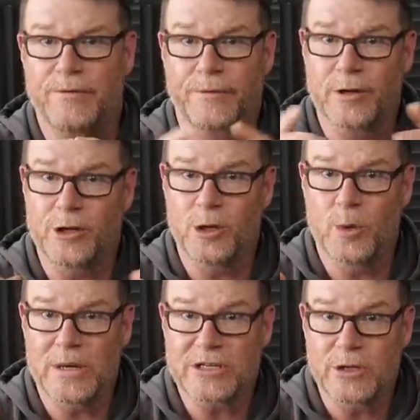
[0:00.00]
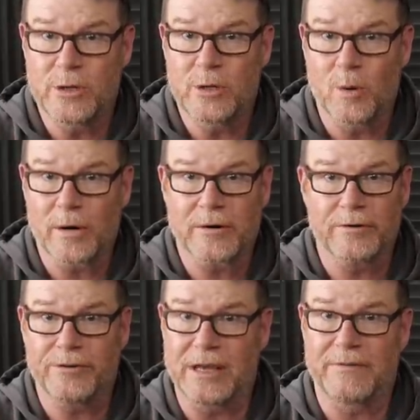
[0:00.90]
for you as New
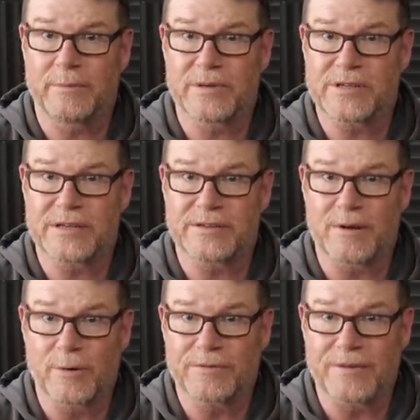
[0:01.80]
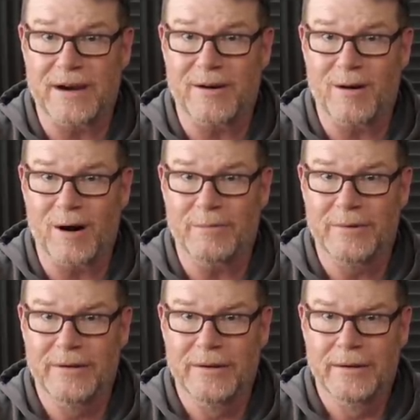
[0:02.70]
Yorkers to even possess and own a firearm.
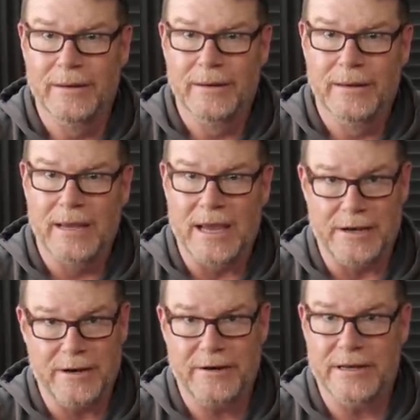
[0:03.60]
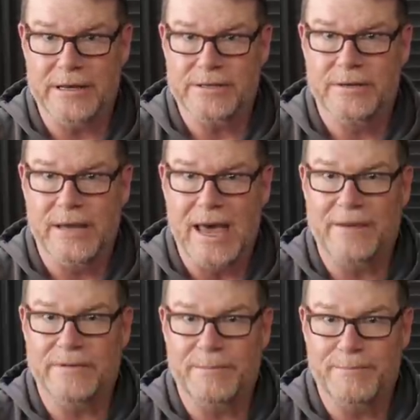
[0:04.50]
And here it is, out
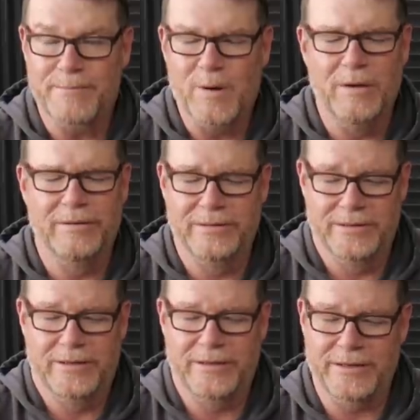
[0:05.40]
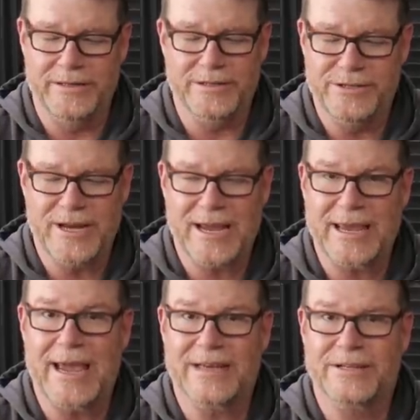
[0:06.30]
of the
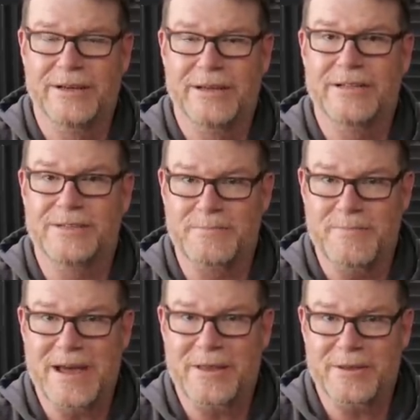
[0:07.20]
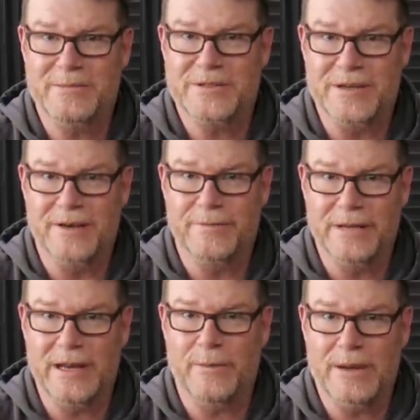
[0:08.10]
jackass's mouth himself. Well,
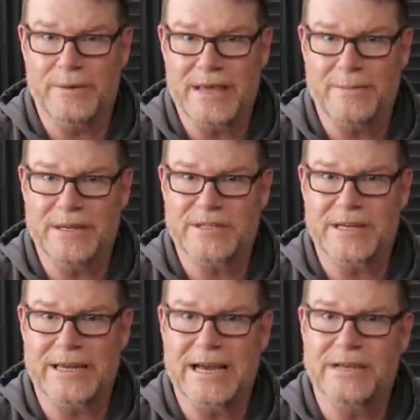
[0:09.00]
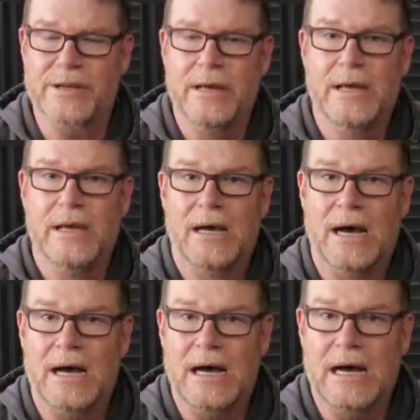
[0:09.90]
anyway, with that being said, guys,
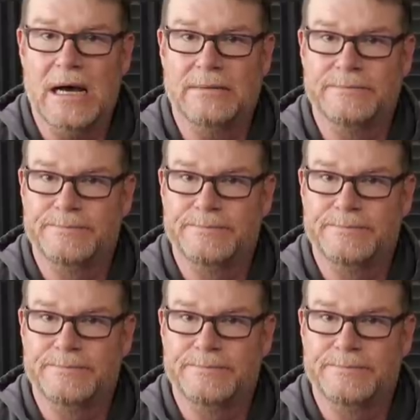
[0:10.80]
this